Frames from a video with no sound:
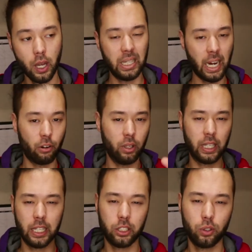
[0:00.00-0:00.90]
but not really
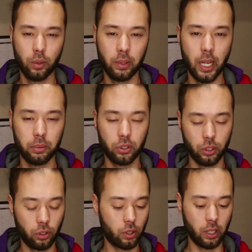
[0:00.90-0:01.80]
get too in depth. So
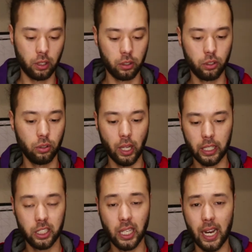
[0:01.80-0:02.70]
you can do
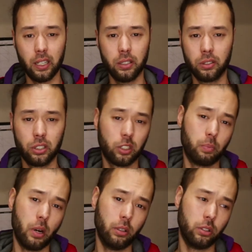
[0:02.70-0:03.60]
like shadows,
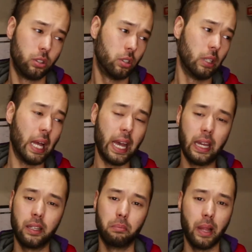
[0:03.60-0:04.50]
exposure,
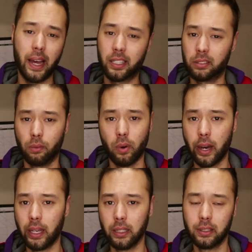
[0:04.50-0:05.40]
light, blacks and
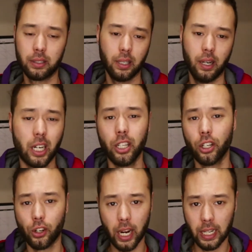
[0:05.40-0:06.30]
whites,
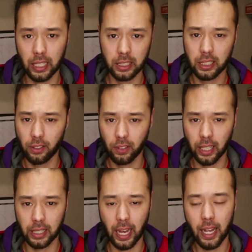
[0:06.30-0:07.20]
color grading and stuff
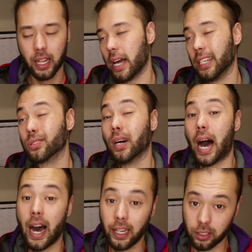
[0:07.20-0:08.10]
like that. That's what
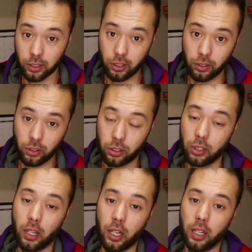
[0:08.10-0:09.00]
I use
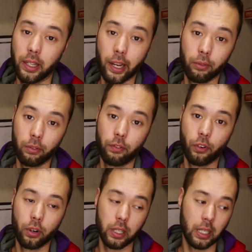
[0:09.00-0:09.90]
Lightroom
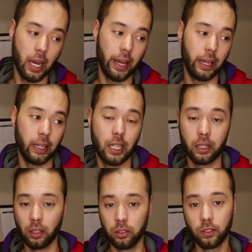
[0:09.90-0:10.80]
for, and then I
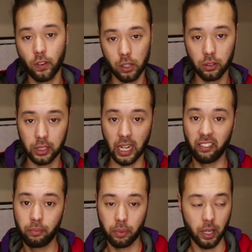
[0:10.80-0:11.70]
take those photos that
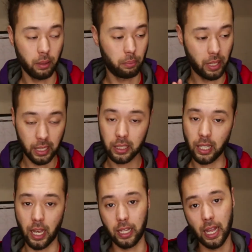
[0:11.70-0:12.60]
I've picked
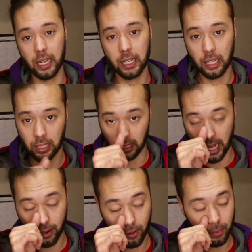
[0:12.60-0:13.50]
and edited in
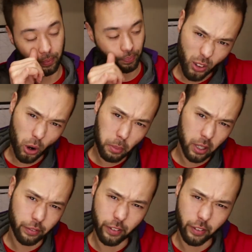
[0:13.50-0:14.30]
Lightroom, throw them into